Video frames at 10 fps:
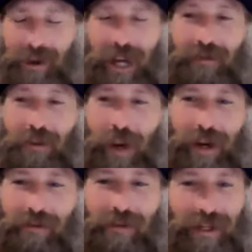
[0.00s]
gave you
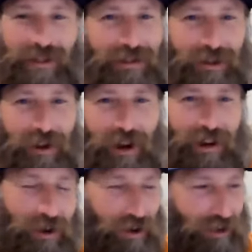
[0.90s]
bad advice. I
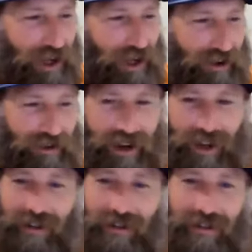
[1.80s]
know you're lying already.